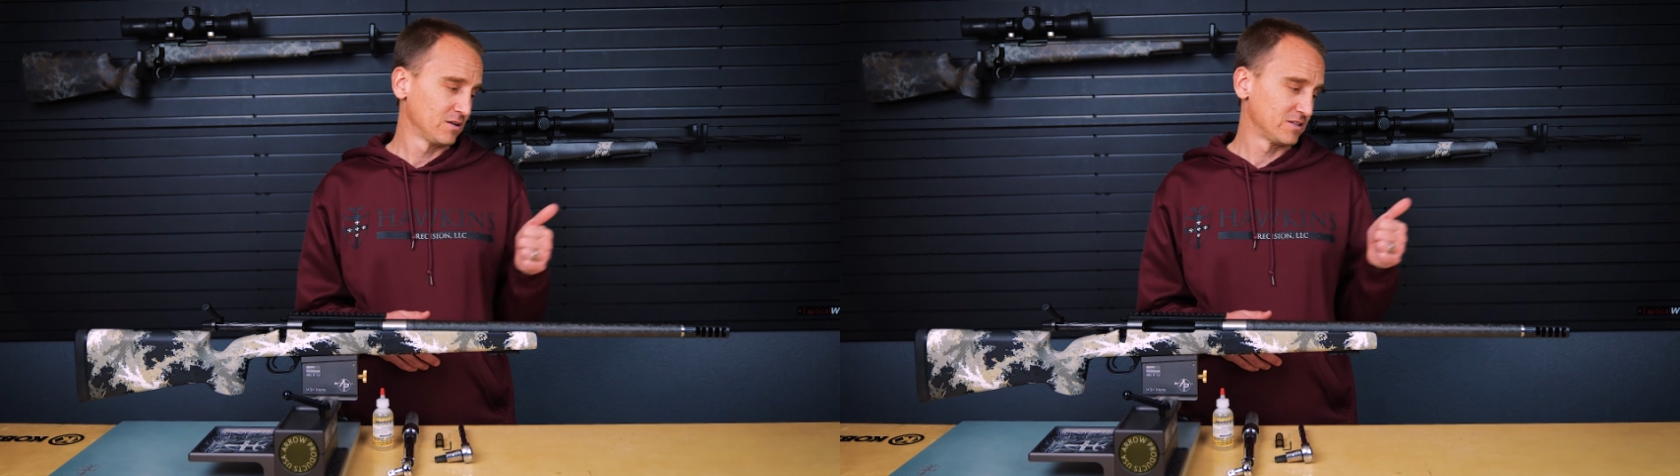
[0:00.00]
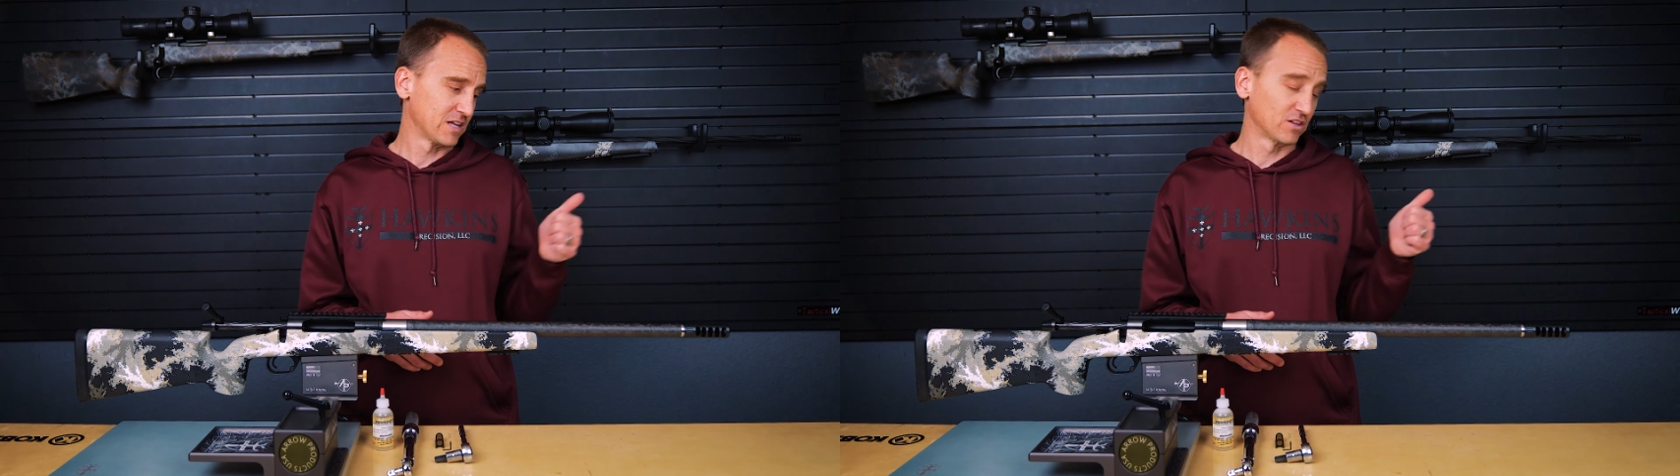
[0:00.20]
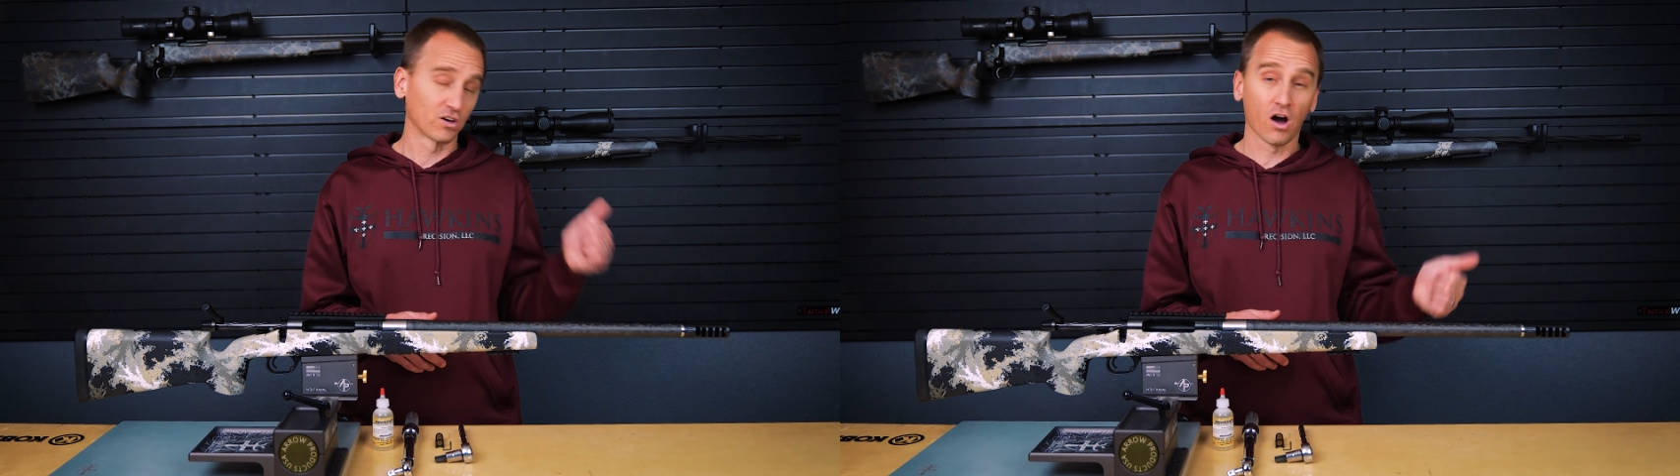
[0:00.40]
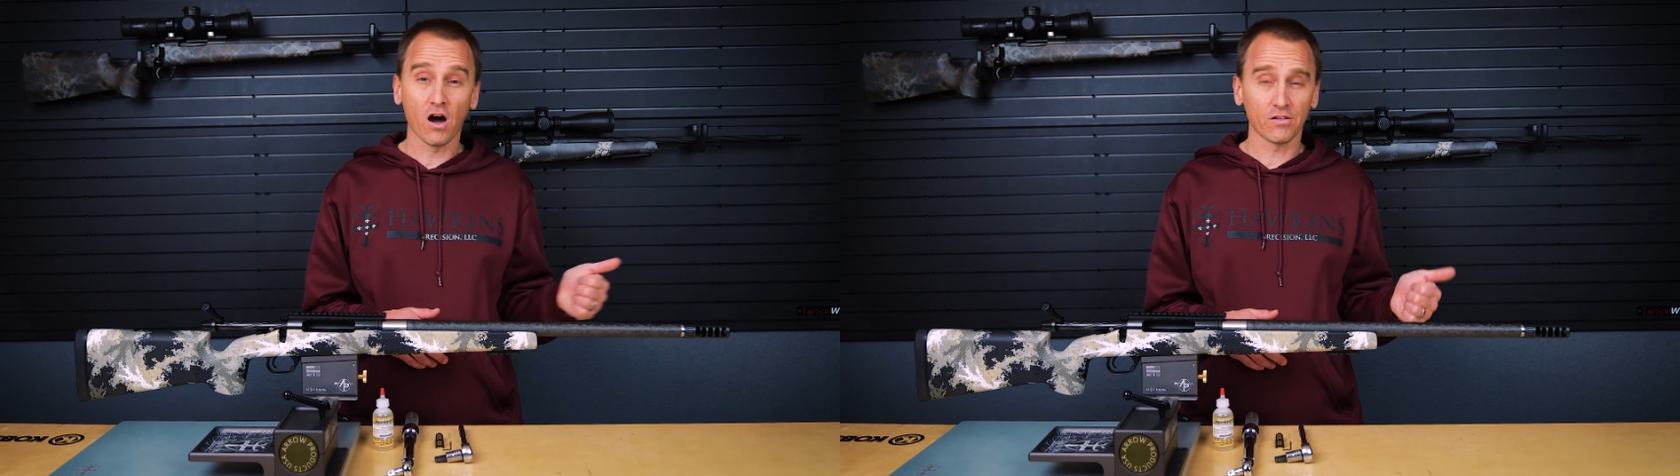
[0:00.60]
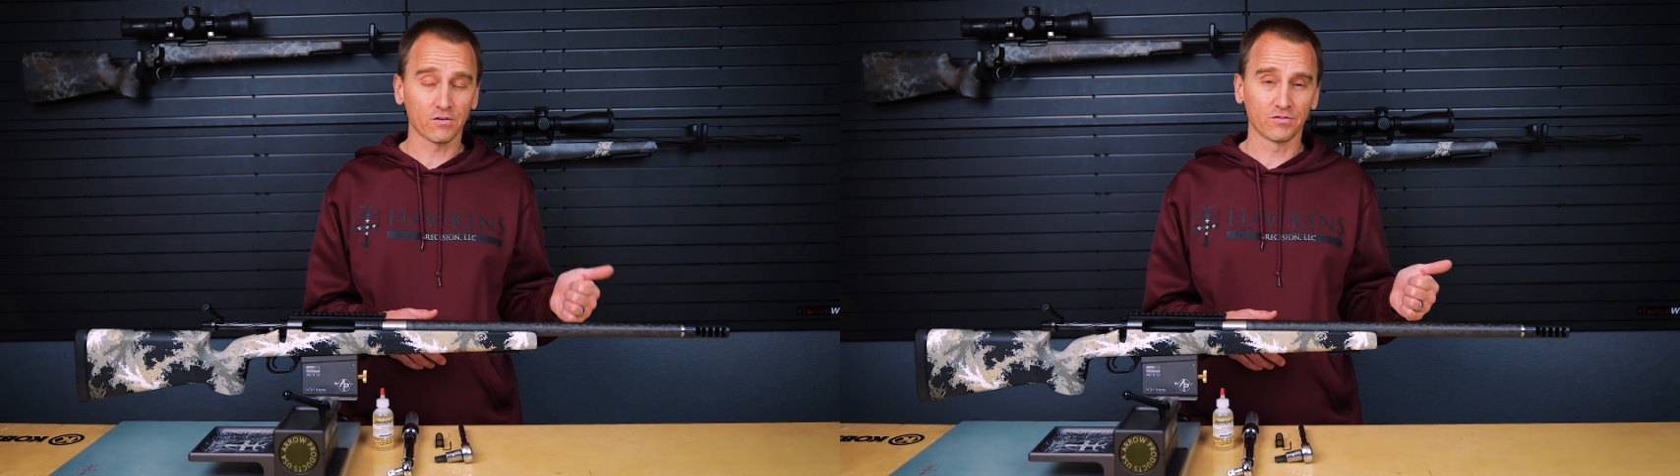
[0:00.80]
Take the
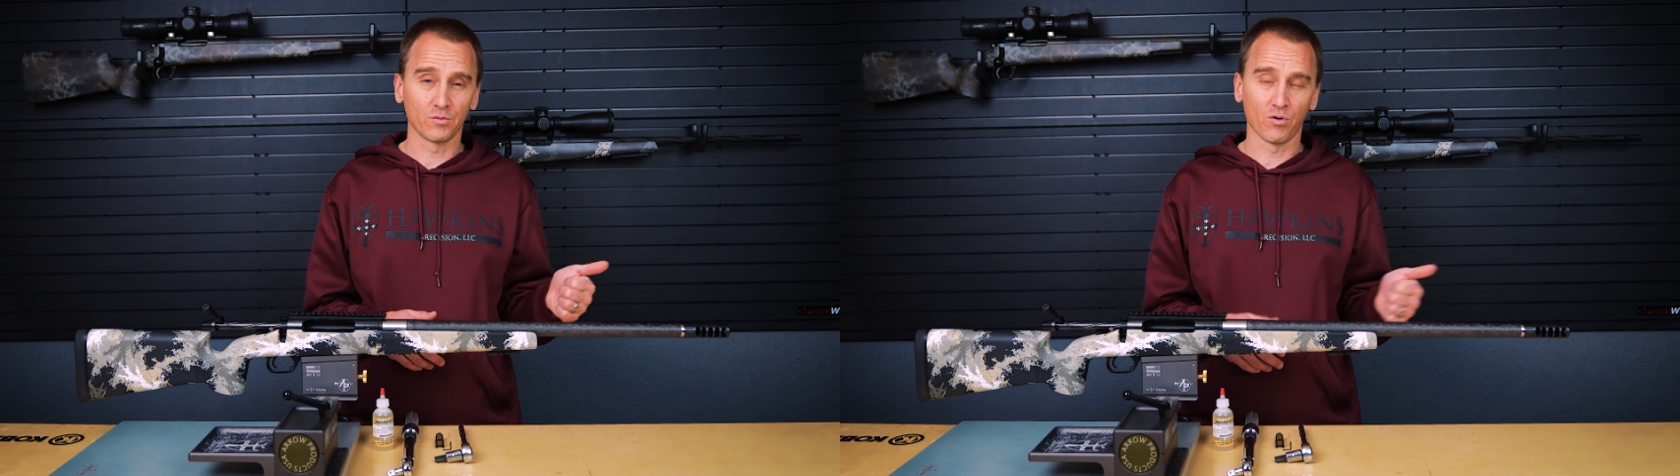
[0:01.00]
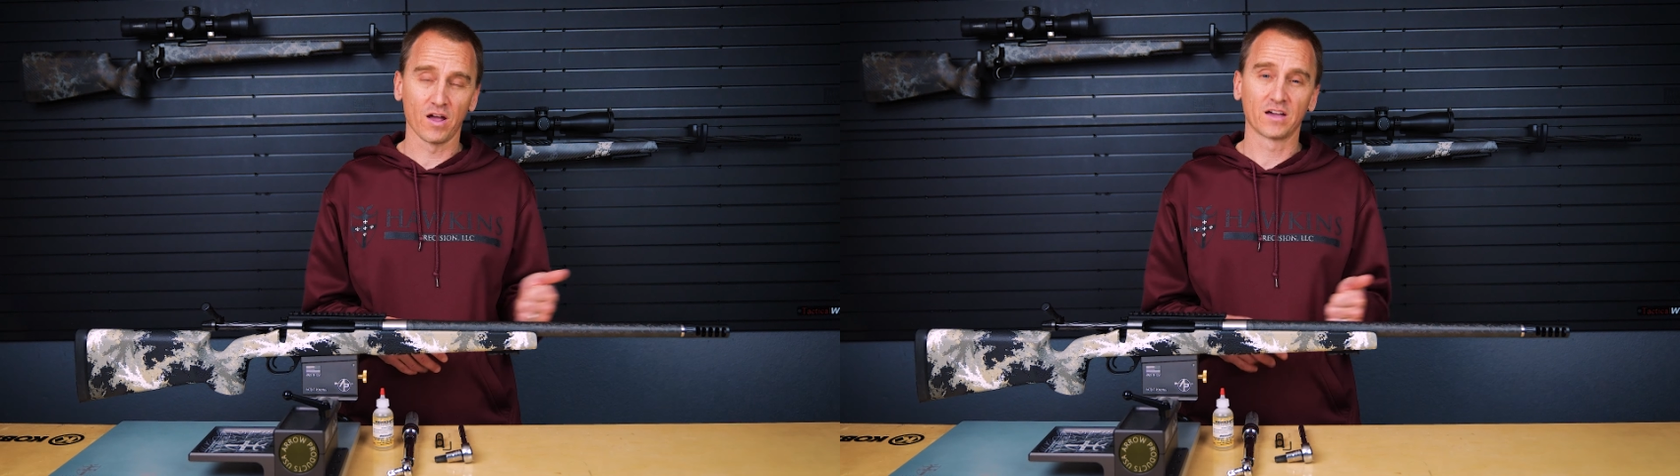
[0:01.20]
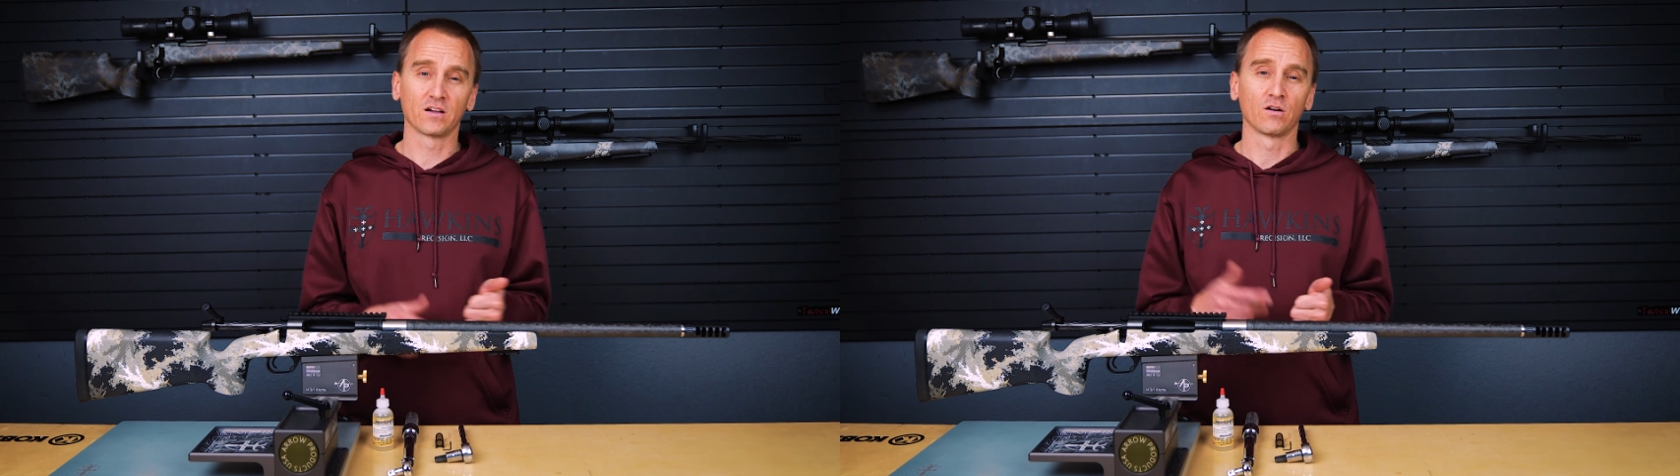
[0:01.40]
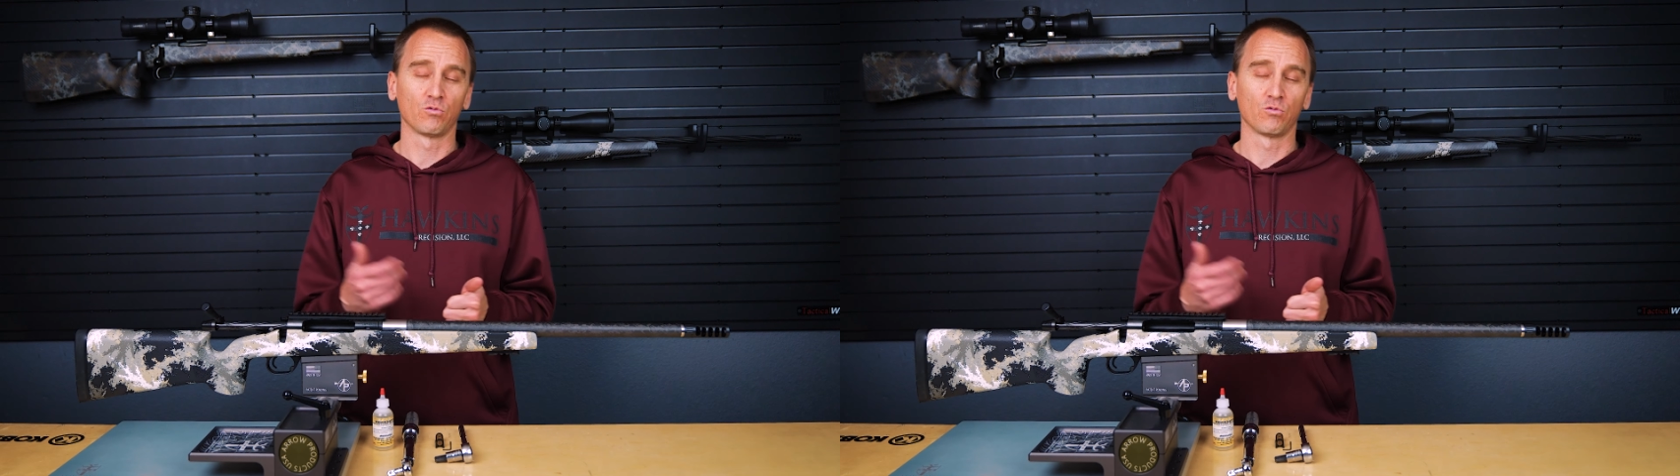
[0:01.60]
collar of the brake,